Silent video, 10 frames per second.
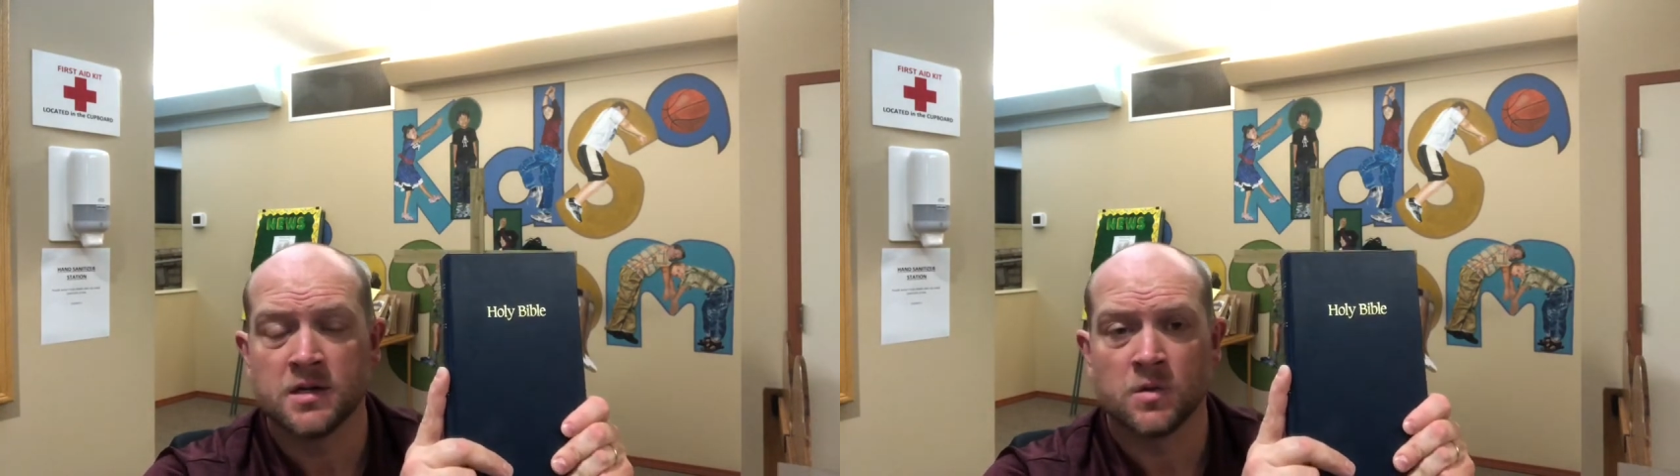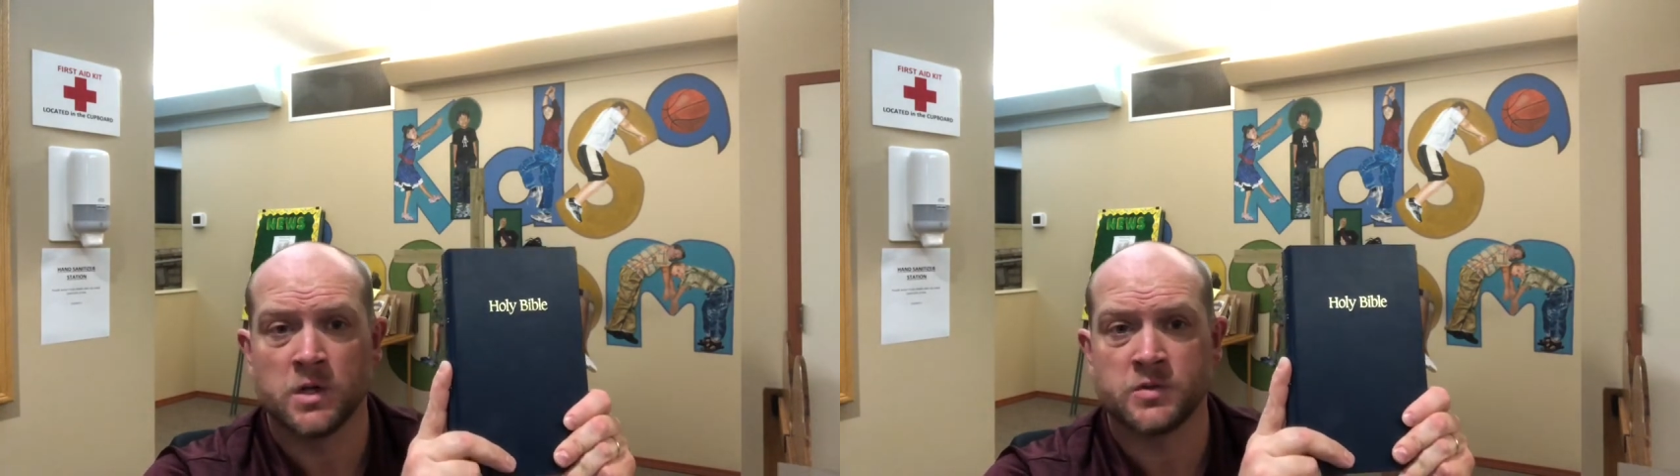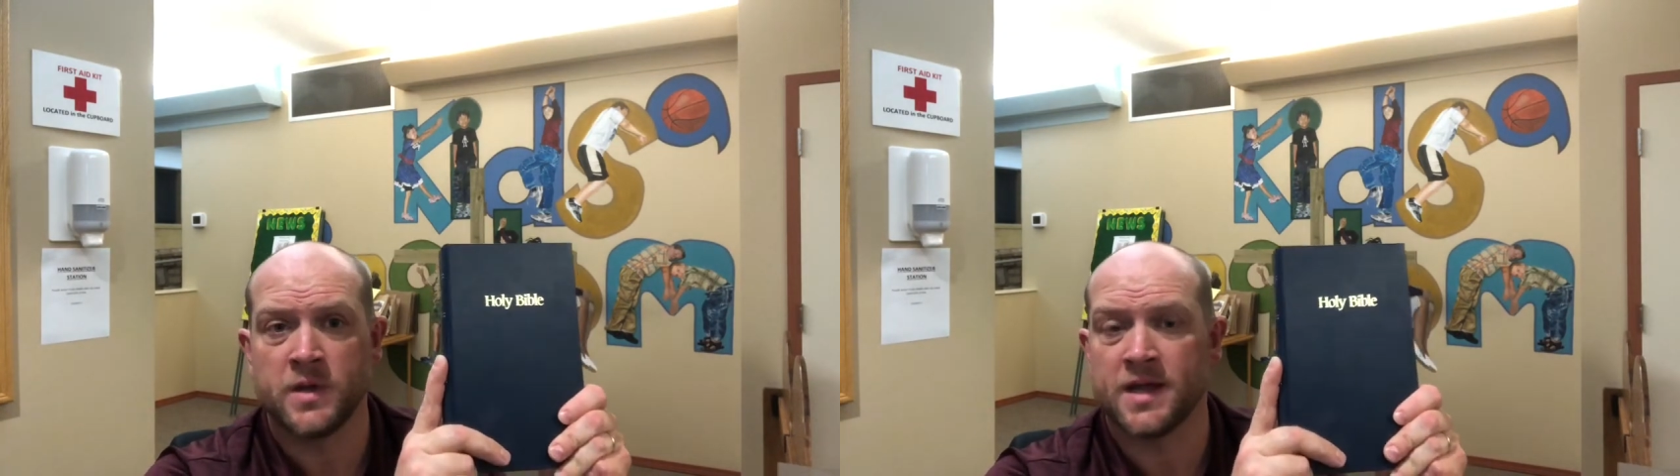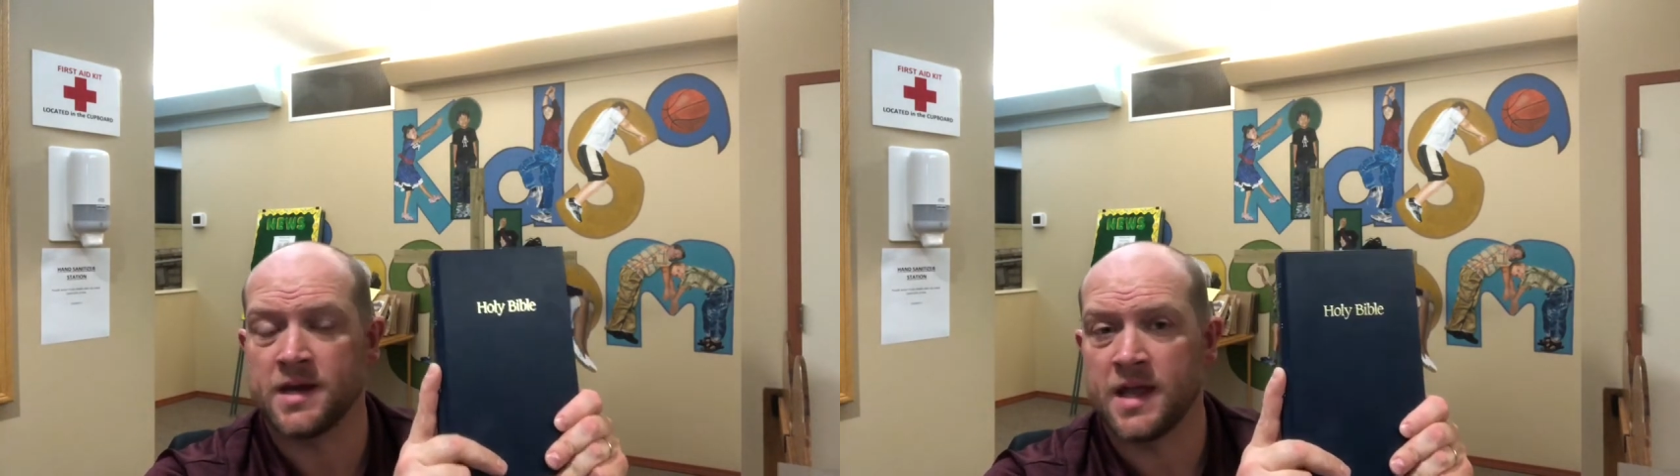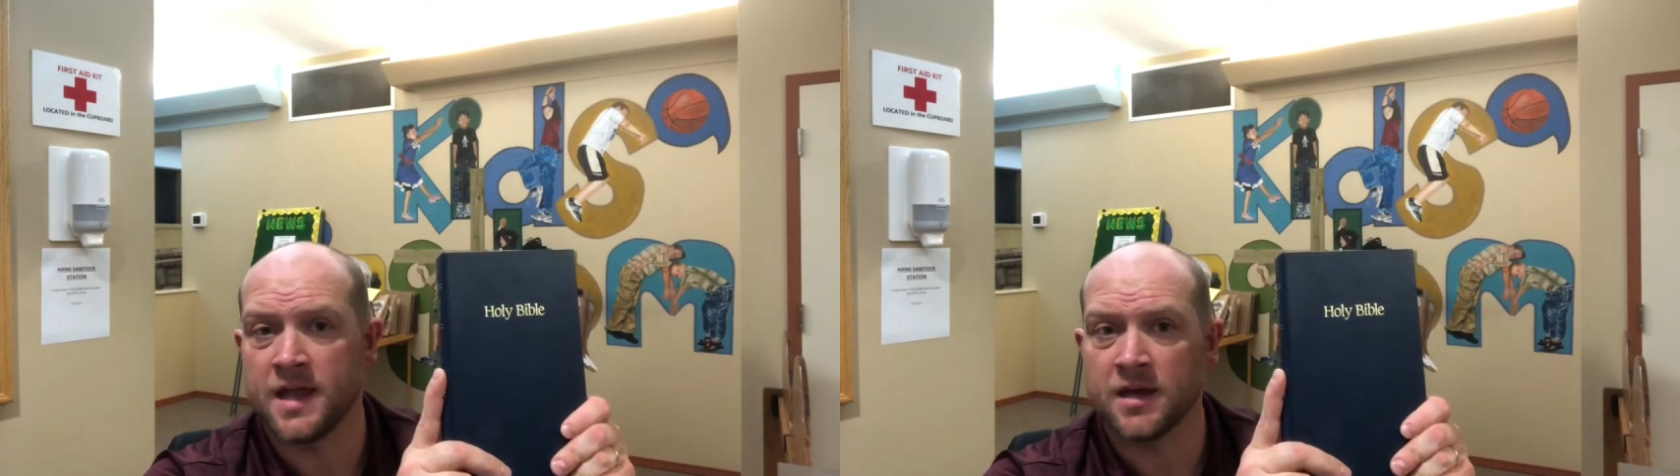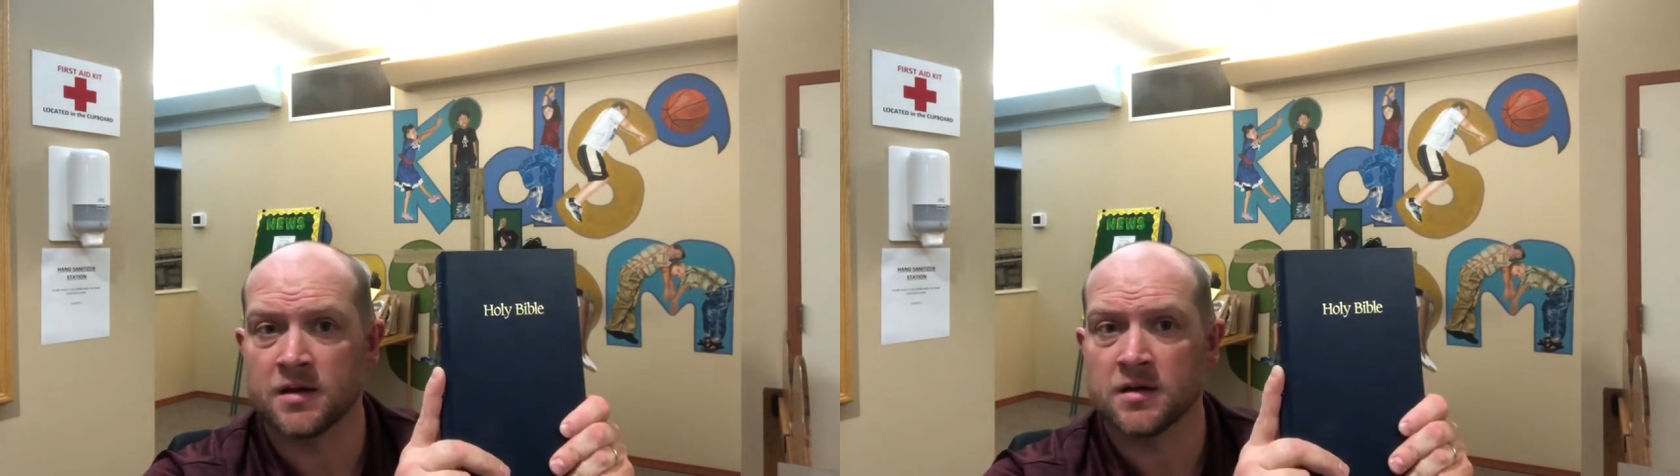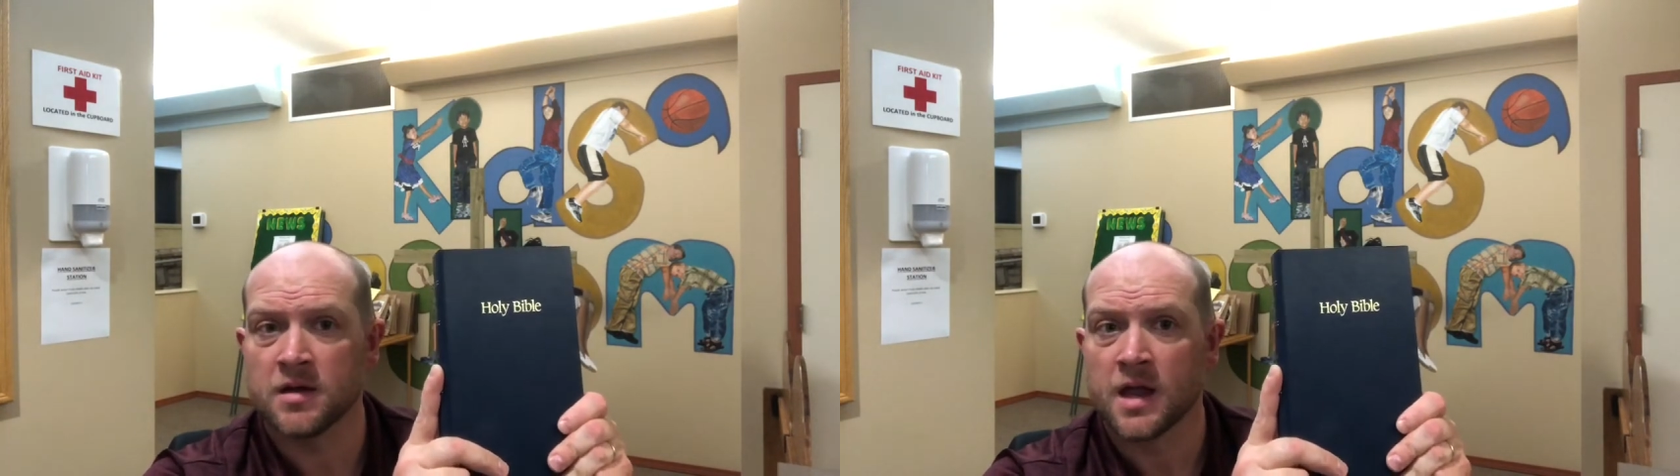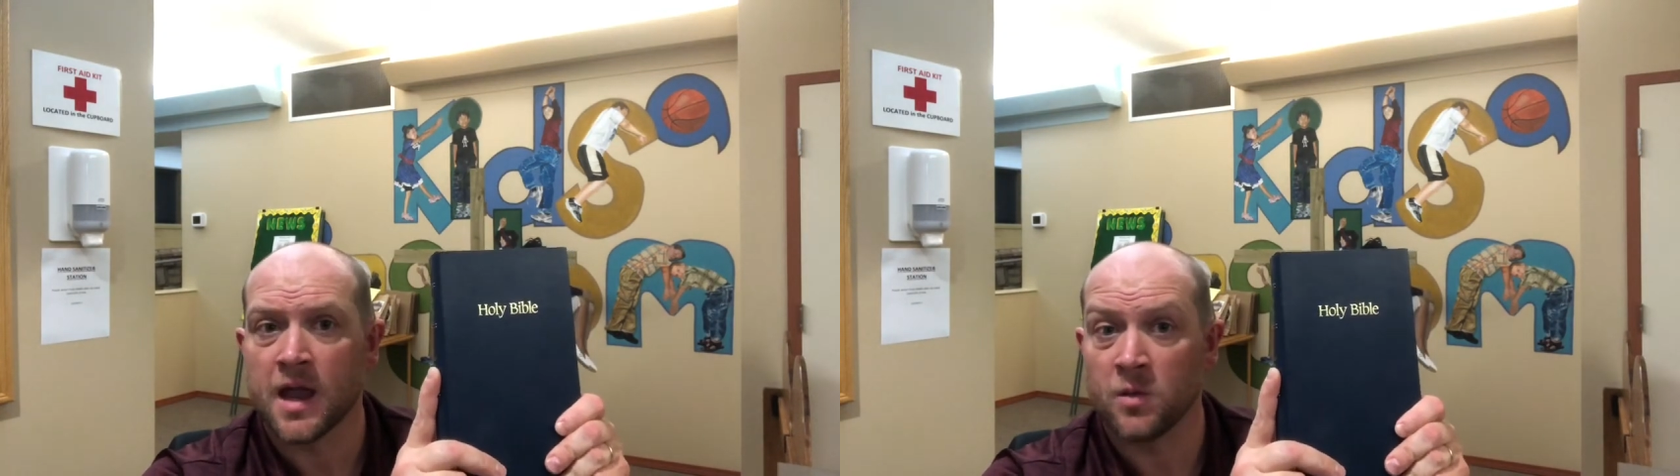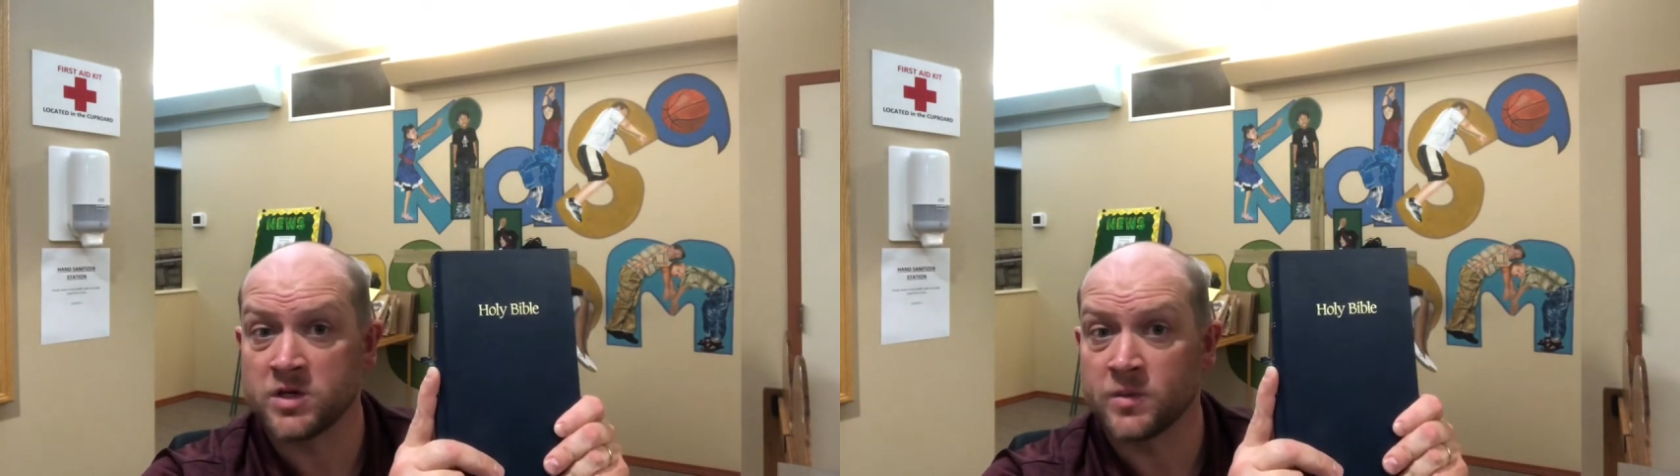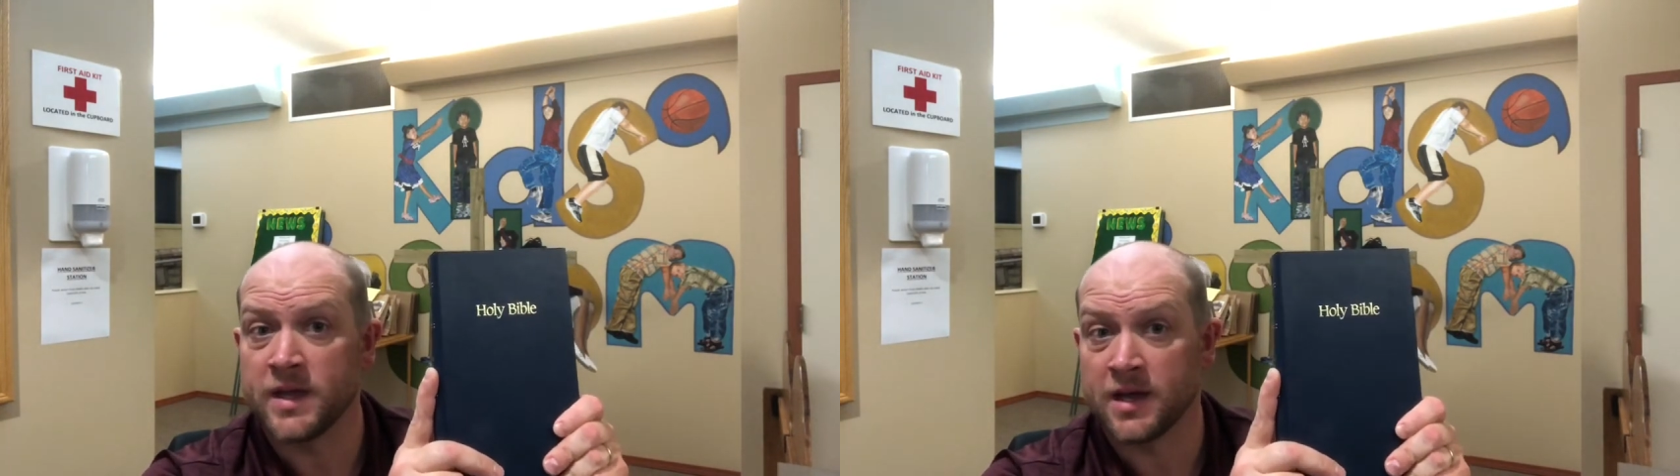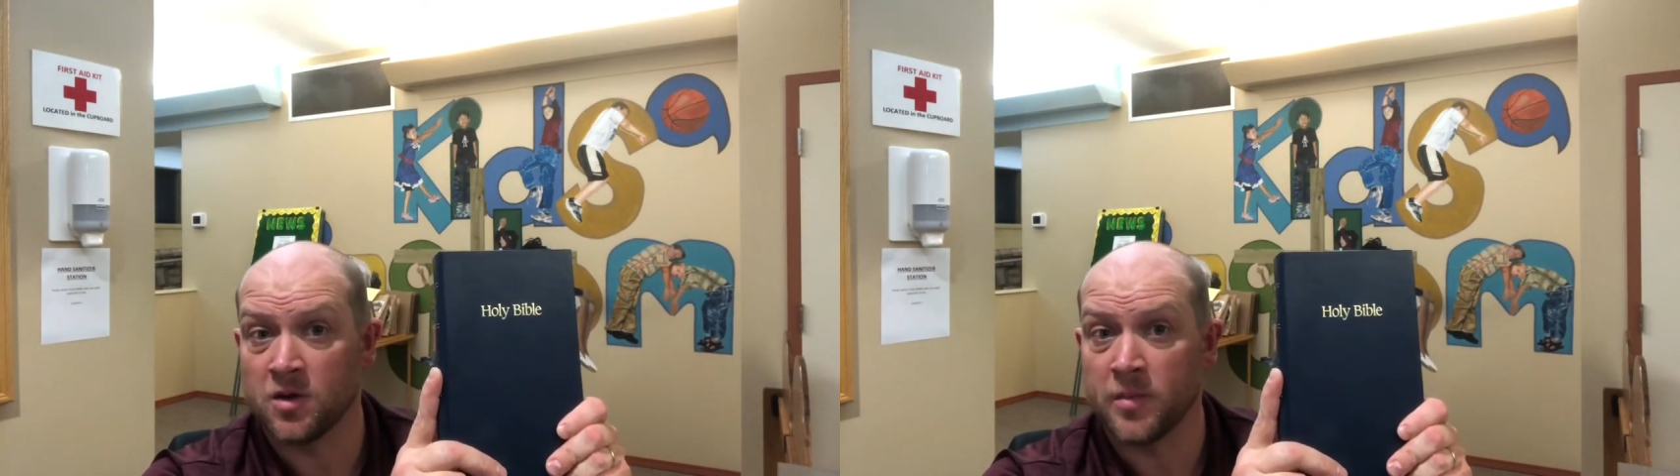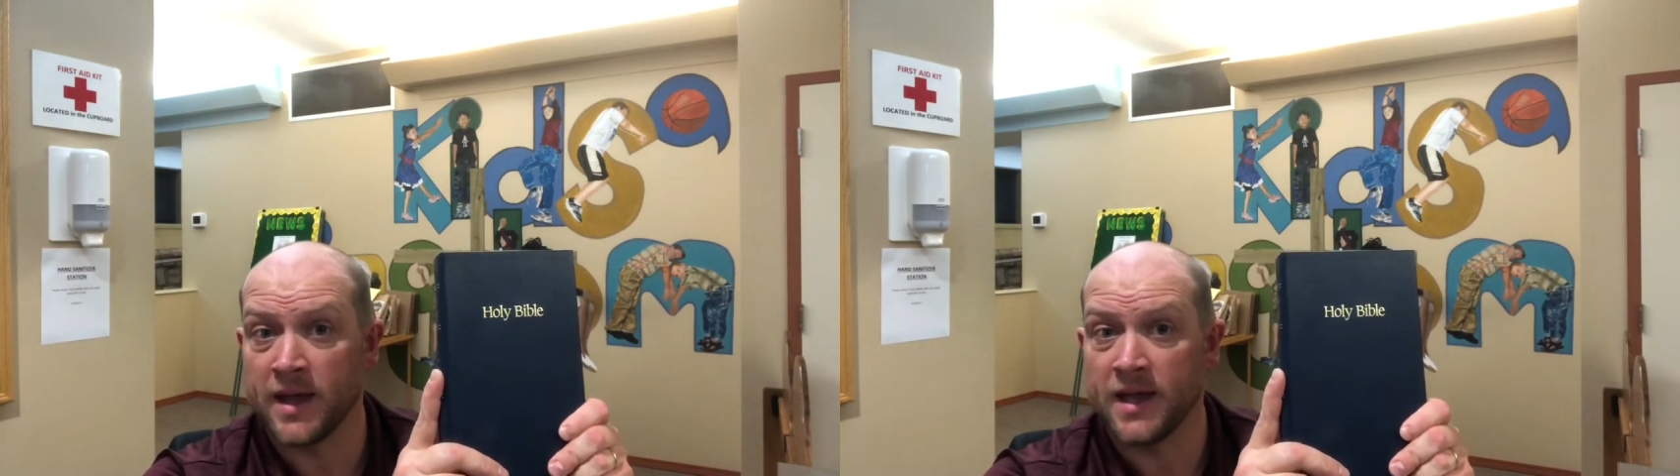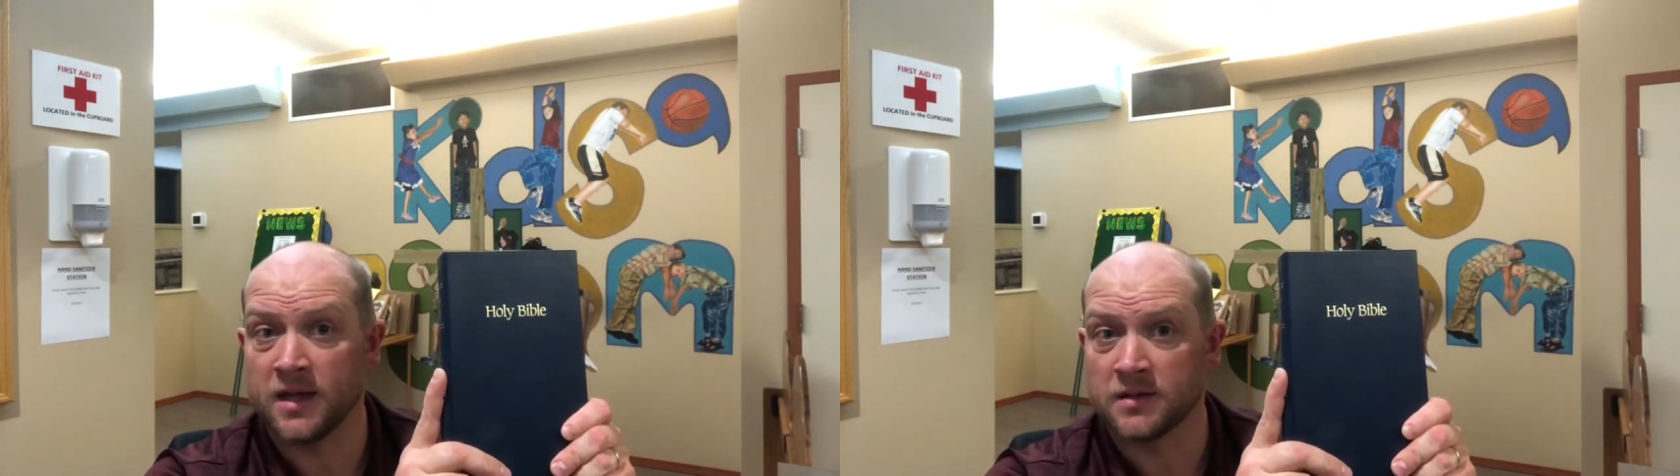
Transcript: which we can hear, and which we can obey.